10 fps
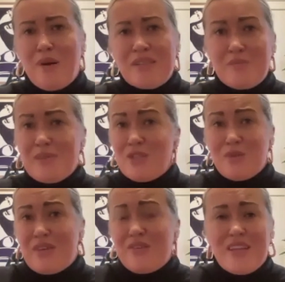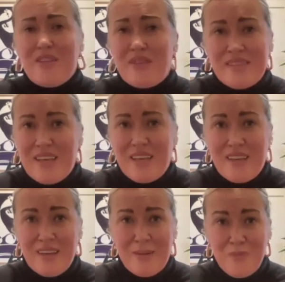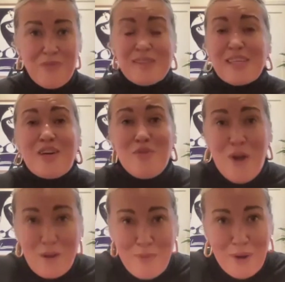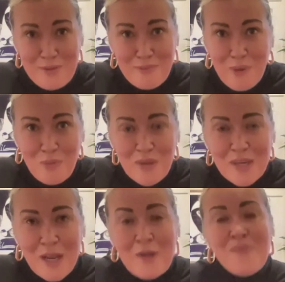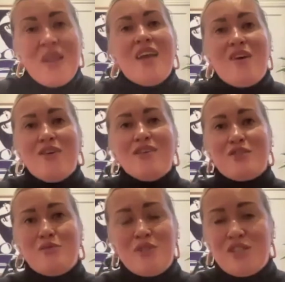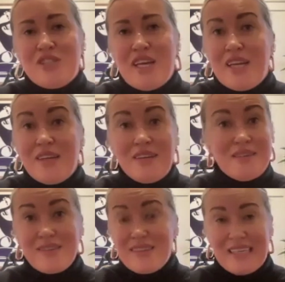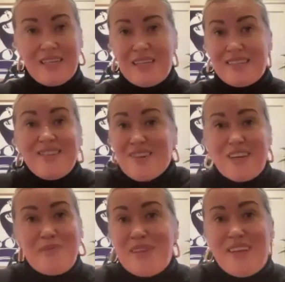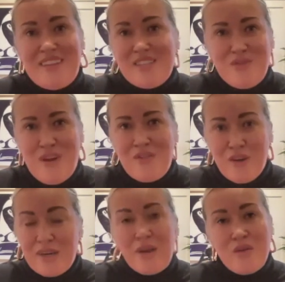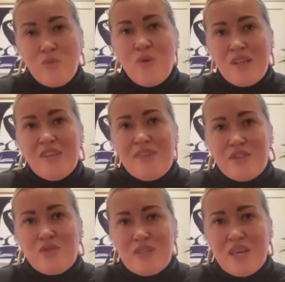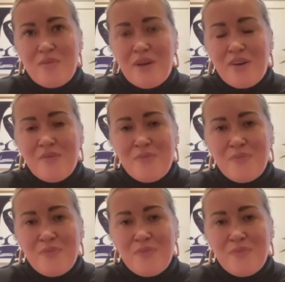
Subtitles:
possibly do, even if it's like, feels like a rock bottom moment, and also appreciate it's not going to be like this forever. It will eventually get better.